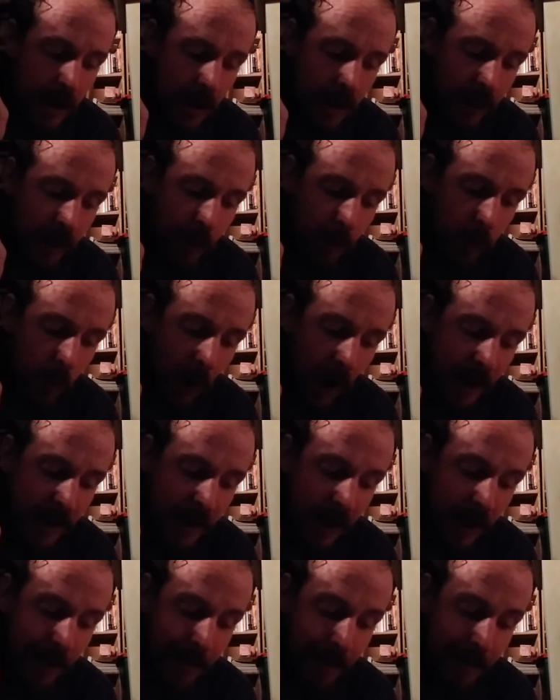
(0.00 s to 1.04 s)
The white
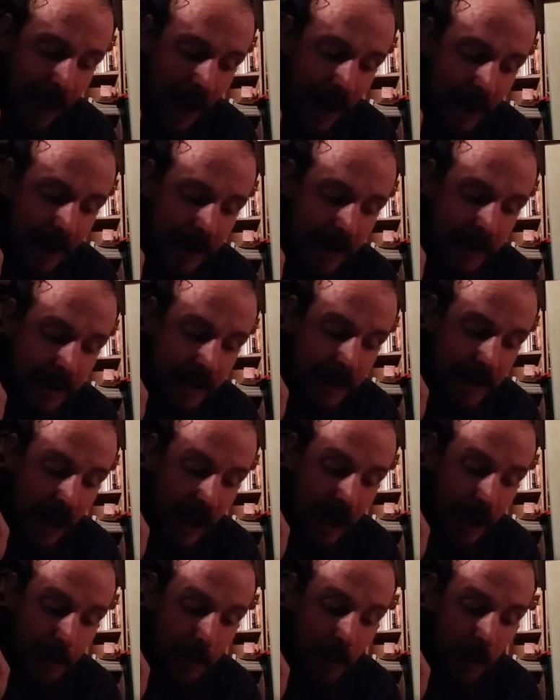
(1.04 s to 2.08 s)
and black is
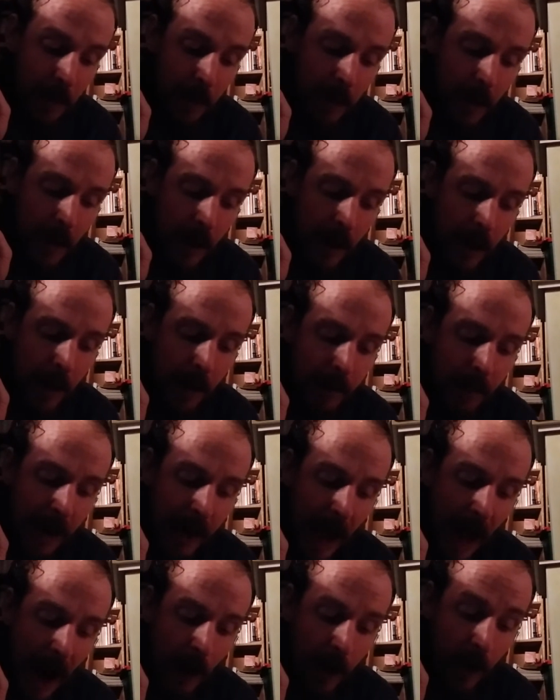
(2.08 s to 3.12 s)
attainable by
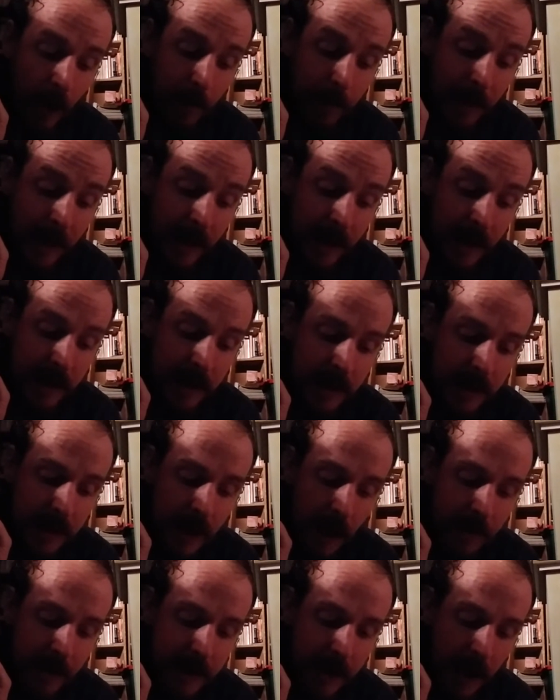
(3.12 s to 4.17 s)
outer means
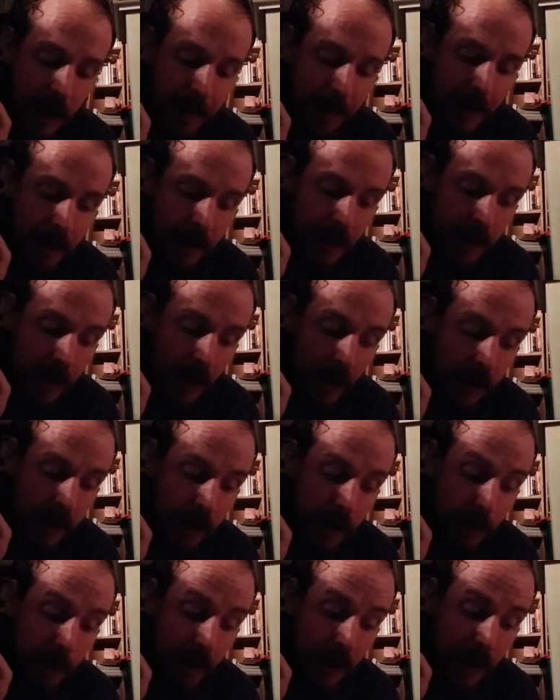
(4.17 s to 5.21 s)
of attainment. The
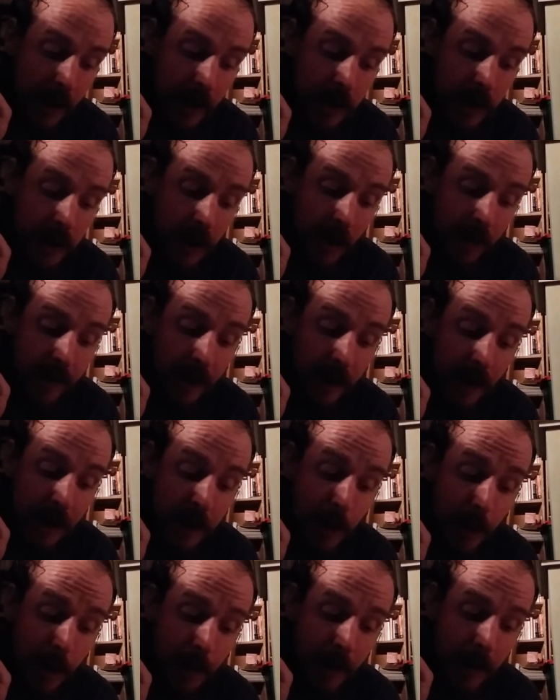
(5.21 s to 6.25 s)
accumulation of the
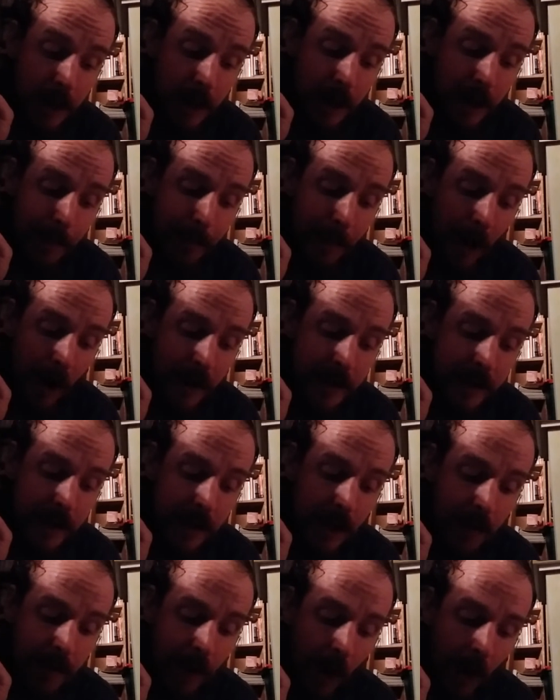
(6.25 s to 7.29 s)
latent deposit
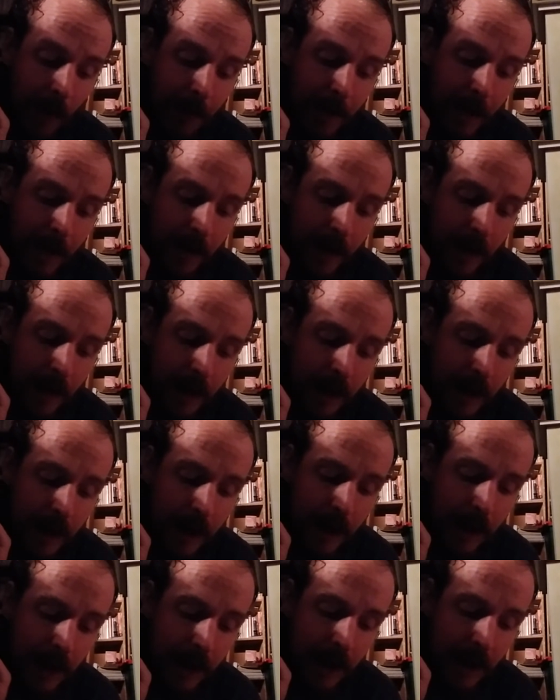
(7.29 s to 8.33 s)
of karma
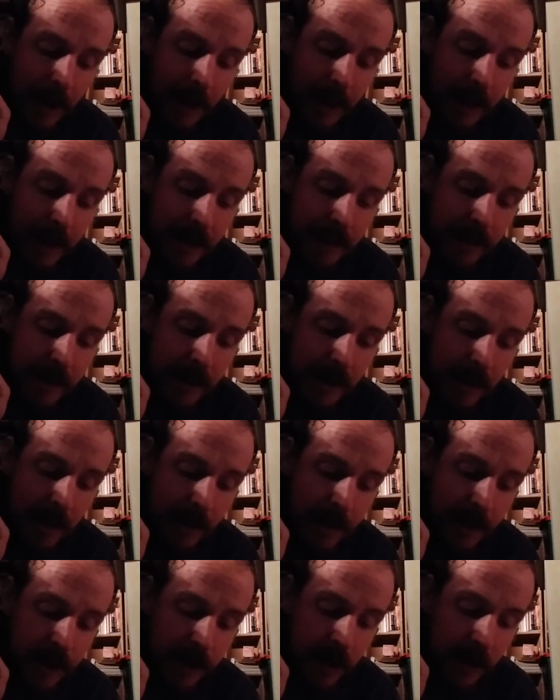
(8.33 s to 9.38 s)
in this
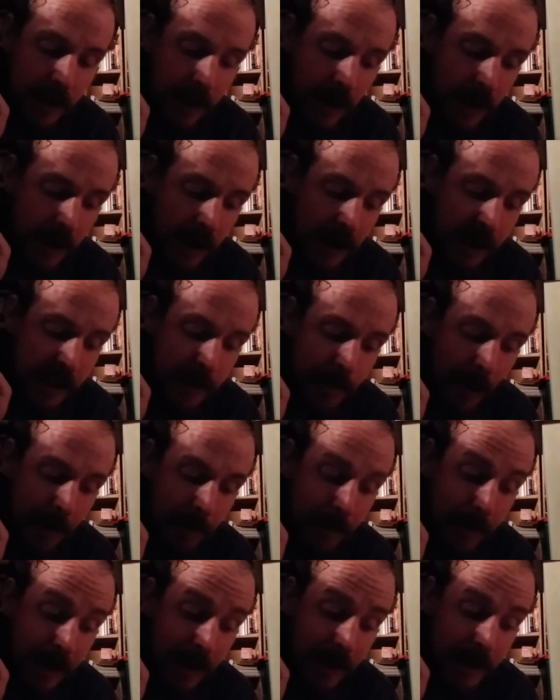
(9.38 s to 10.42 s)
division is by
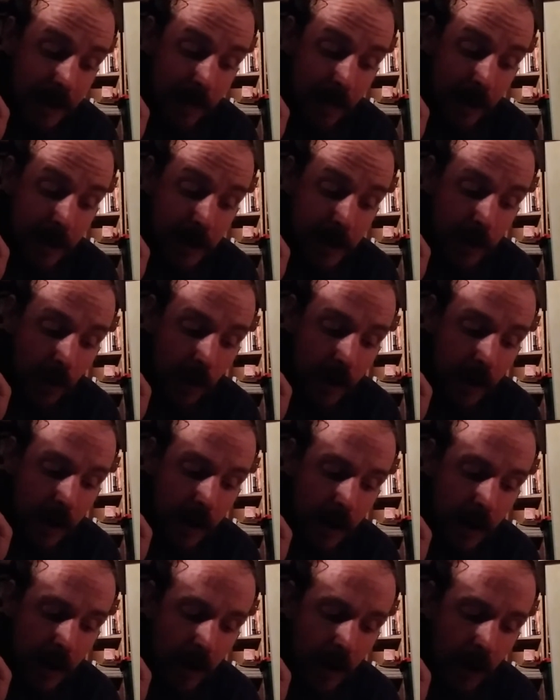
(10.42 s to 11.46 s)
means of injury
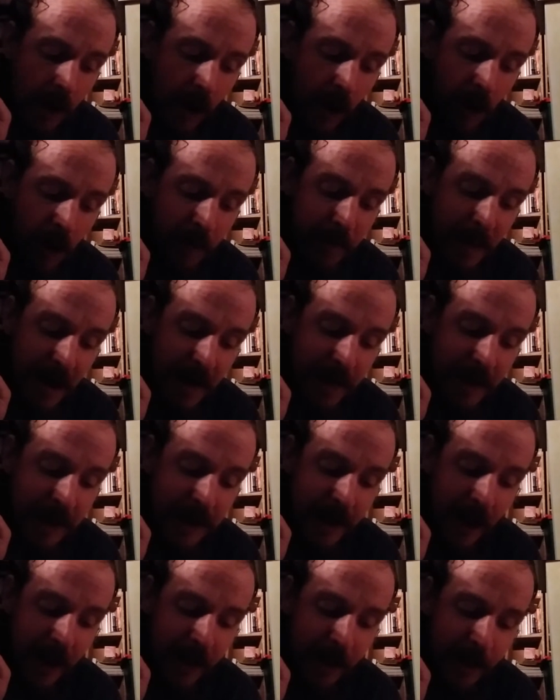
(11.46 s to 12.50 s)
or of benefit
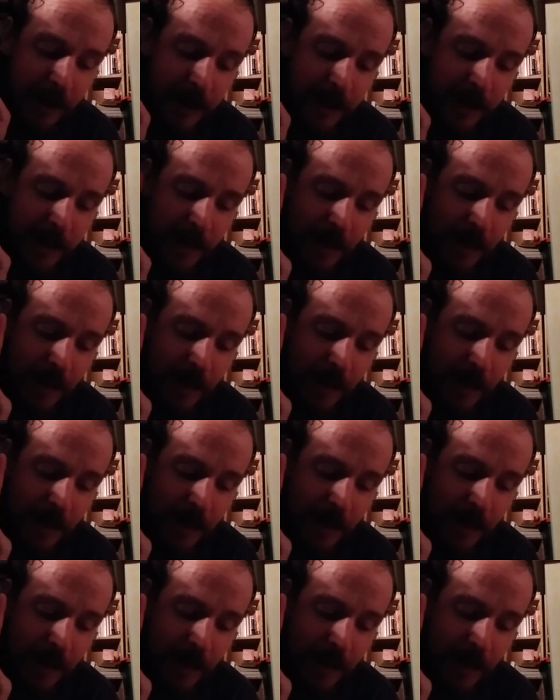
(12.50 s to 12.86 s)
to others.